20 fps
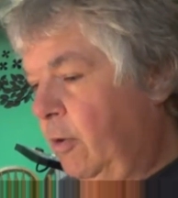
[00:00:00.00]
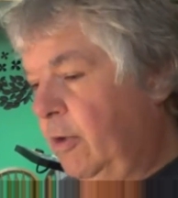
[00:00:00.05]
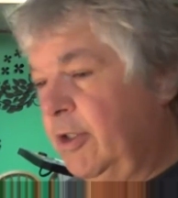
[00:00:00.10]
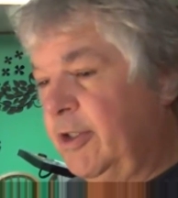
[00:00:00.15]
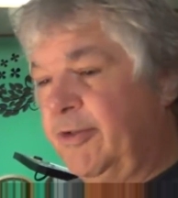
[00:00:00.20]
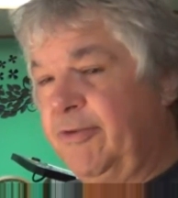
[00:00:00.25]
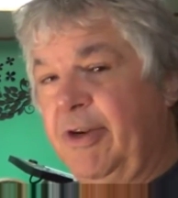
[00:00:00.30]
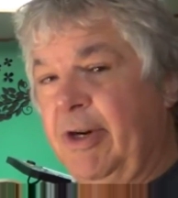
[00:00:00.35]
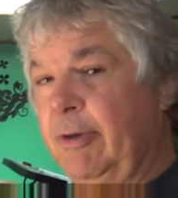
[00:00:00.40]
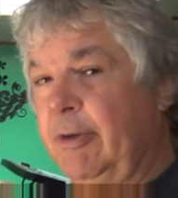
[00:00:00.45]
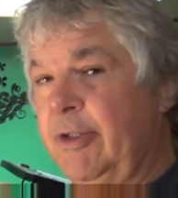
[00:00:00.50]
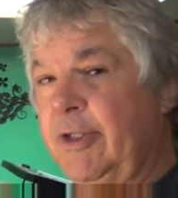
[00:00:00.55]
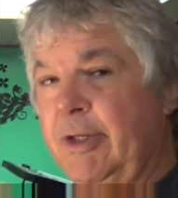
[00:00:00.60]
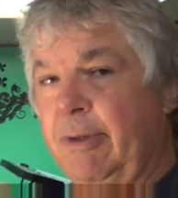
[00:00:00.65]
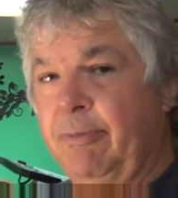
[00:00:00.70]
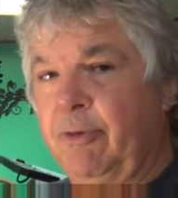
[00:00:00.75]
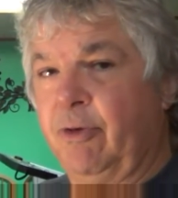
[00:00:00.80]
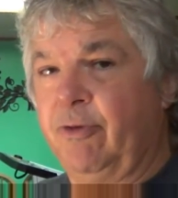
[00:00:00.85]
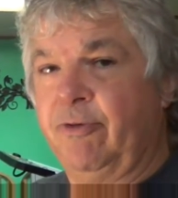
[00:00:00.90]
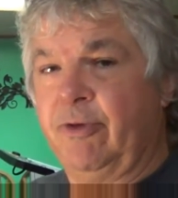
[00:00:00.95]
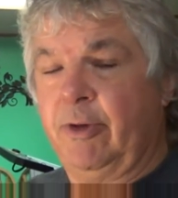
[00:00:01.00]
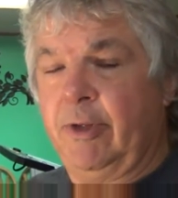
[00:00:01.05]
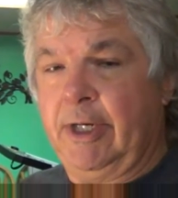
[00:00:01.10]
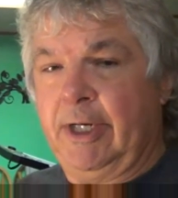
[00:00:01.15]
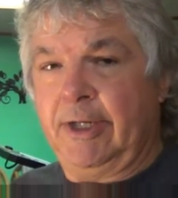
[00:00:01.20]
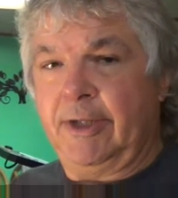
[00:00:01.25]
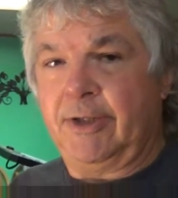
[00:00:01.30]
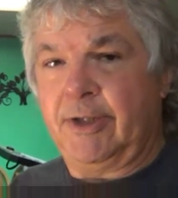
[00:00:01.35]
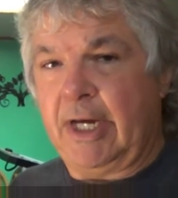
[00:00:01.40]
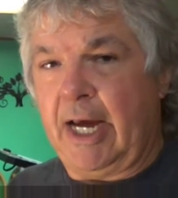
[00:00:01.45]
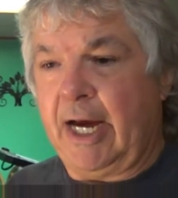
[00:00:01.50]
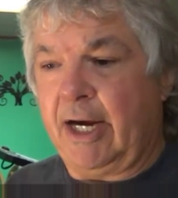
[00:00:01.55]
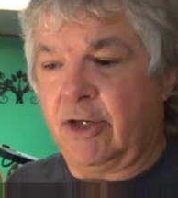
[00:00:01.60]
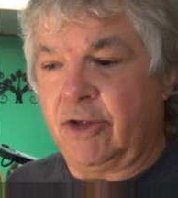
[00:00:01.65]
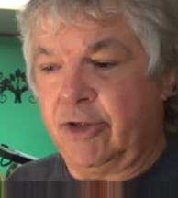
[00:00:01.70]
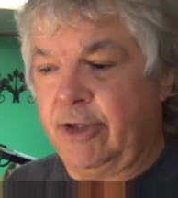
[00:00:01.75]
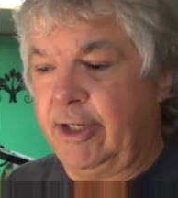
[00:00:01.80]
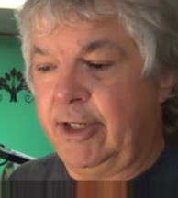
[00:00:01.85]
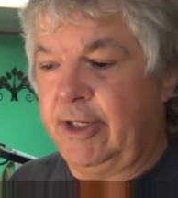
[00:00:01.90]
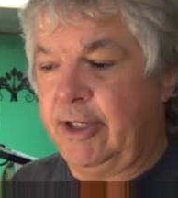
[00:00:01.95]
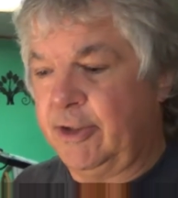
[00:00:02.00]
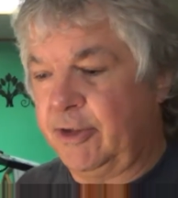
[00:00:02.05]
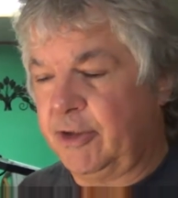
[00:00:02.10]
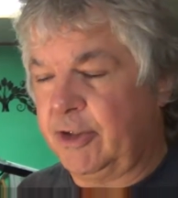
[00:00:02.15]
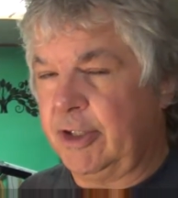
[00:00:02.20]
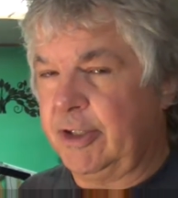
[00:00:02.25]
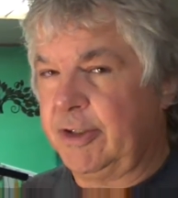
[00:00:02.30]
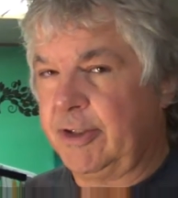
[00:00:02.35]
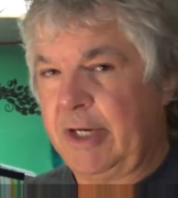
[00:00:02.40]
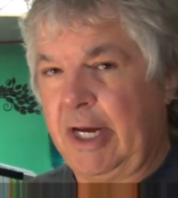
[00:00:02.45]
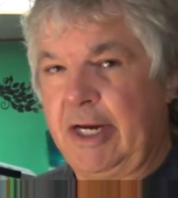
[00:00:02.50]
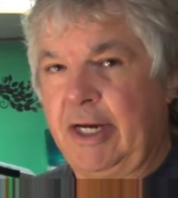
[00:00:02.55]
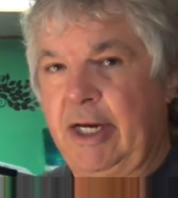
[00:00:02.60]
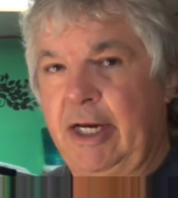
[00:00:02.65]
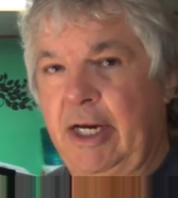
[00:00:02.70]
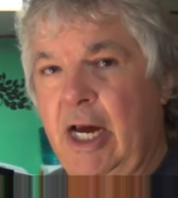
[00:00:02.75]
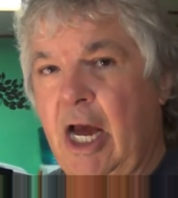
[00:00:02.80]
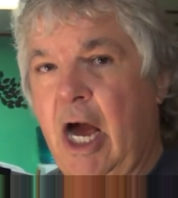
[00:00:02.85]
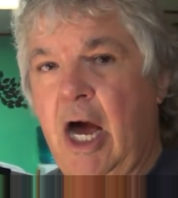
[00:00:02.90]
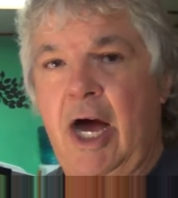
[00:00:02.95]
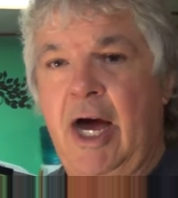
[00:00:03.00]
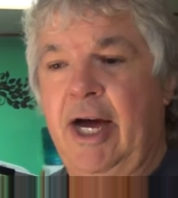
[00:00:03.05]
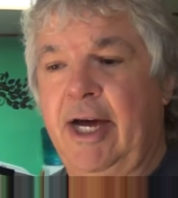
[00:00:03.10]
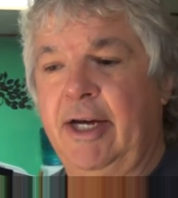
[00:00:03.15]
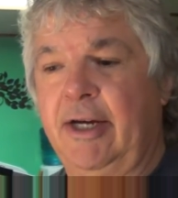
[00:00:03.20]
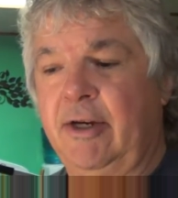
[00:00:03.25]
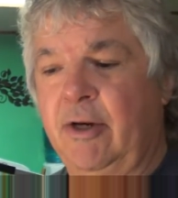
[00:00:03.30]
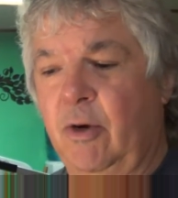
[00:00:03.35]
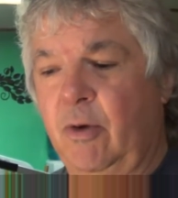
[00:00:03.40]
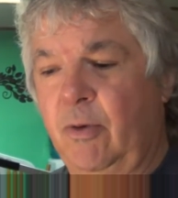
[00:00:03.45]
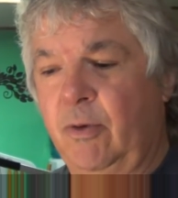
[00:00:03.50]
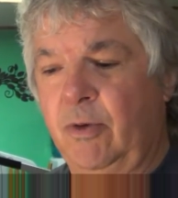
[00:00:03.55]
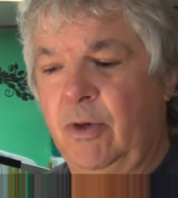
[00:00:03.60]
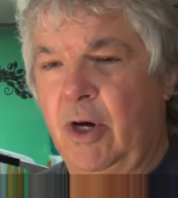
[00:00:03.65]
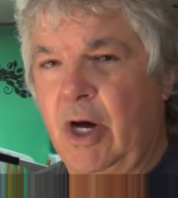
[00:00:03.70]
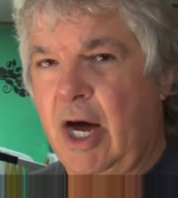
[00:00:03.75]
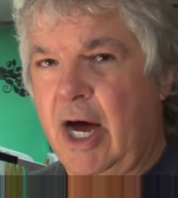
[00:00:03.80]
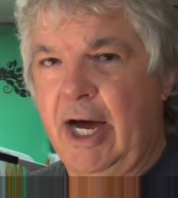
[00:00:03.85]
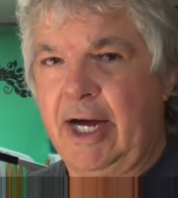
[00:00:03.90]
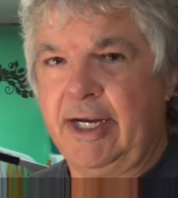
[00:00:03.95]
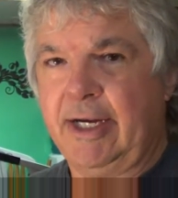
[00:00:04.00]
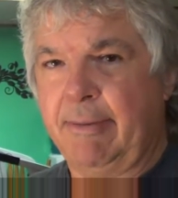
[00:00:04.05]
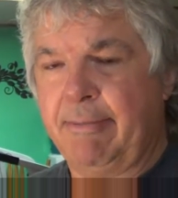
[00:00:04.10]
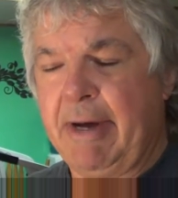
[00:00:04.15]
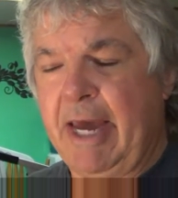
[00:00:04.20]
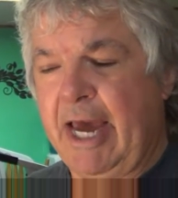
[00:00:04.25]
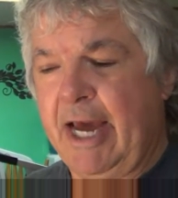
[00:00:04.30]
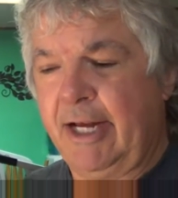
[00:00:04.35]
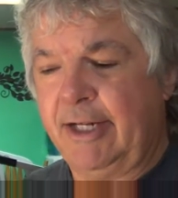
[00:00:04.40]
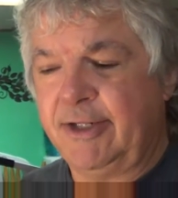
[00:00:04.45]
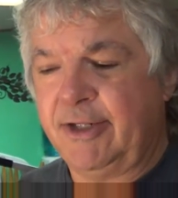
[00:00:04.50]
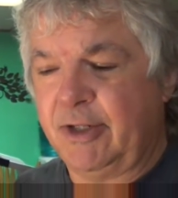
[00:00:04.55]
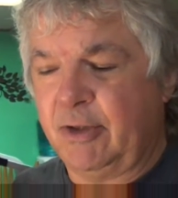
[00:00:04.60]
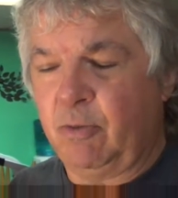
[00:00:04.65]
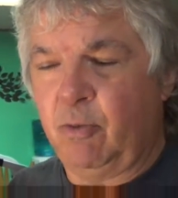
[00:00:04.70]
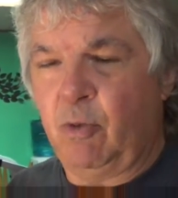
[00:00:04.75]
is very simple for this. Actually, it's just sending high commands and